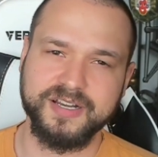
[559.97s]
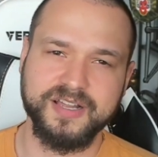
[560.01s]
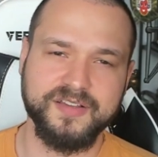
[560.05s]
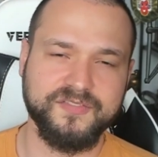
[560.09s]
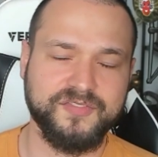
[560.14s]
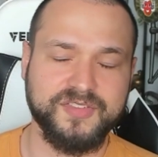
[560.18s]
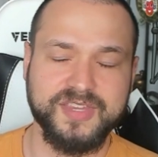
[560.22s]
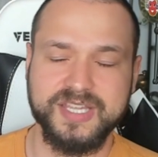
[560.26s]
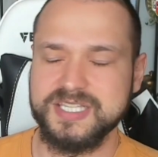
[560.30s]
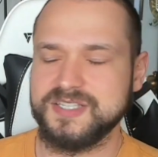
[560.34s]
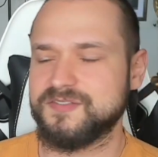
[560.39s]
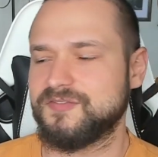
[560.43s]

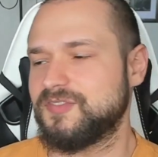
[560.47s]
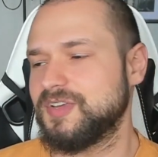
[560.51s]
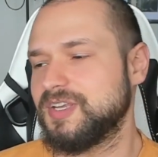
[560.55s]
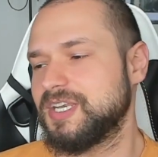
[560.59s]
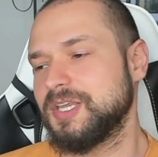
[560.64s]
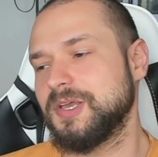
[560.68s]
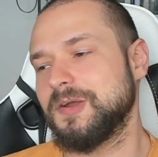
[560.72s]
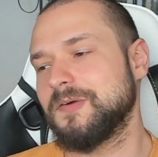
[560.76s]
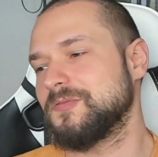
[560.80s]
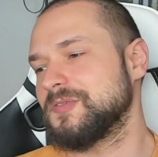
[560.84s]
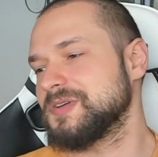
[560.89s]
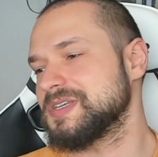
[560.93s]
If this
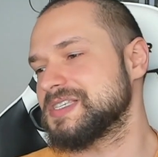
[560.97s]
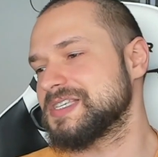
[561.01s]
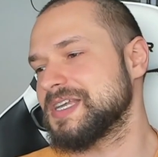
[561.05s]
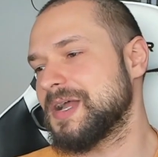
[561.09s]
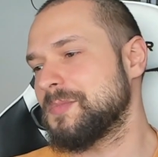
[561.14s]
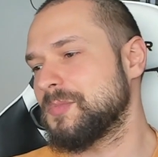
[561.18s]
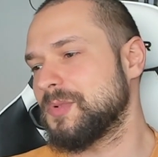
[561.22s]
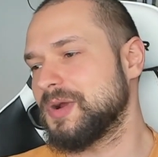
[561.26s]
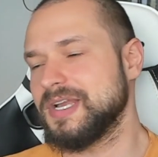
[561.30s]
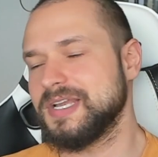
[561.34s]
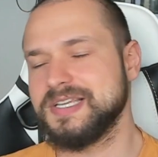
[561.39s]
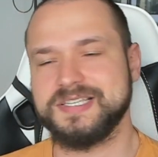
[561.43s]
video for
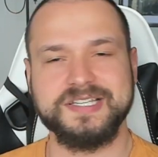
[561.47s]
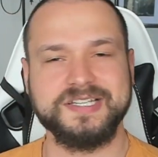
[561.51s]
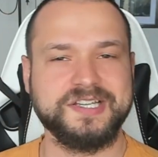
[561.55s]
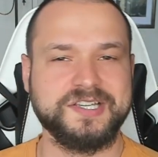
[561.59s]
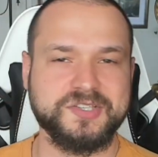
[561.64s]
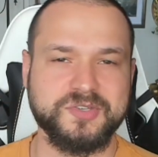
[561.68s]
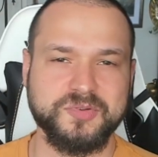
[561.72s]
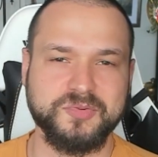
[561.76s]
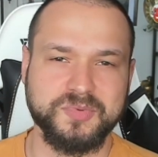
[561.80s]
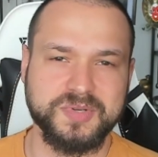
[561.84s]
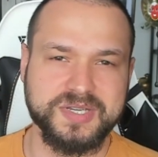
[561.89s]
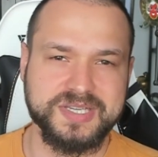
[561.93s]
some reason
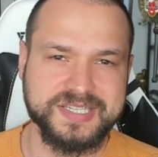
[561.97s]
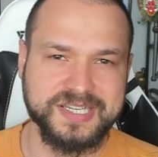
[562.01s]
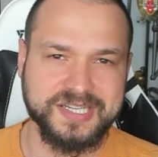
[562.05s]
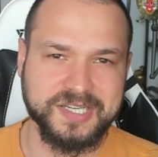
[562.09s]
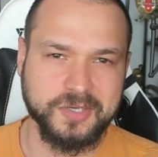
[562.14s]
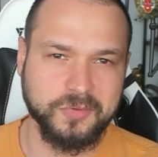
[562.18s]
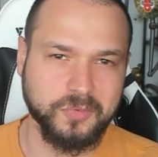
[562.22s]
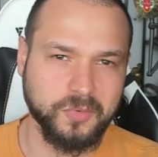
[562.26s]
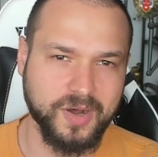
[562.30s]
is a reasoning